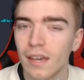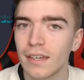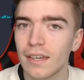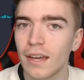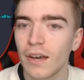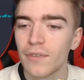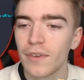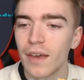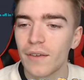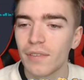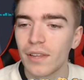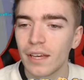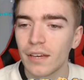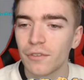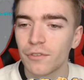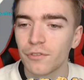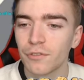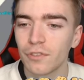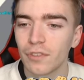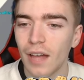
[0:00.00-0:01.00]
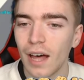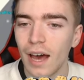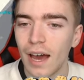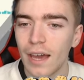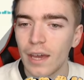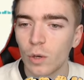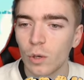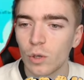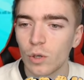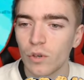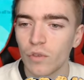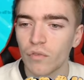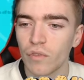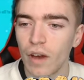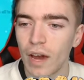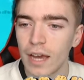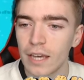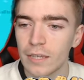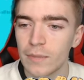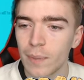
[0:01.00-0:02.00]
Now, if you have like a fly or a
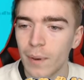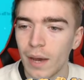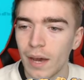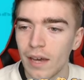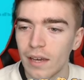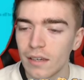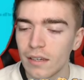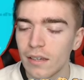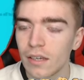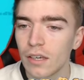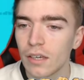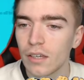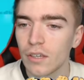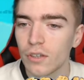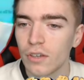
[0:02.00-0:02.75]
rise pet,